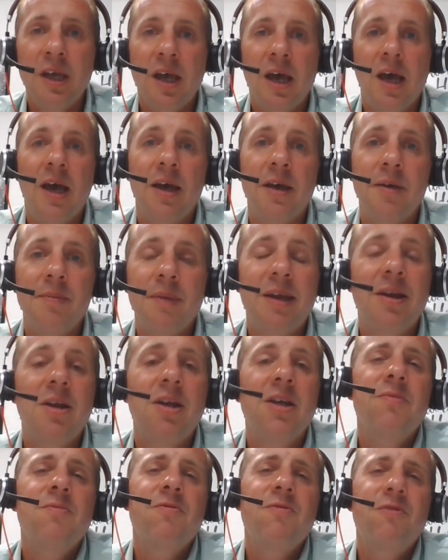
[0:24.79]
And
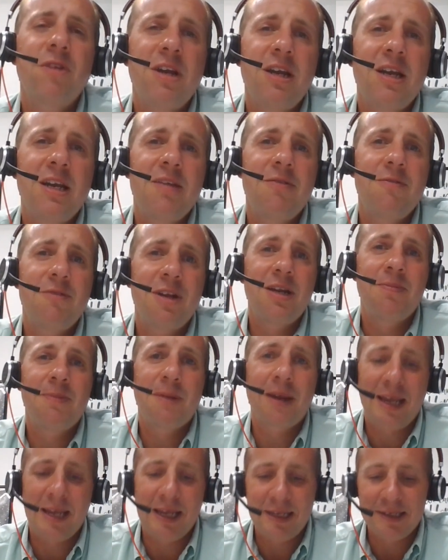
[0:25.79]
I am really, really
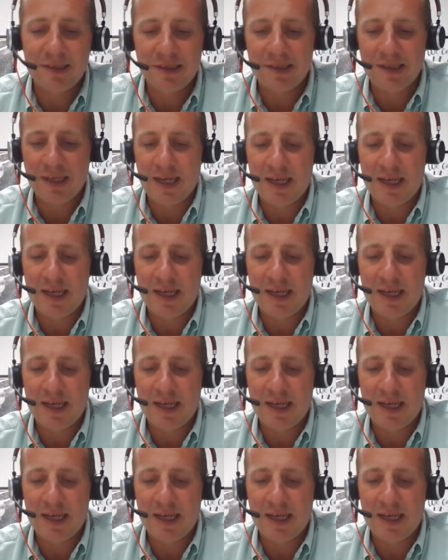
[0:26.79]
pleased to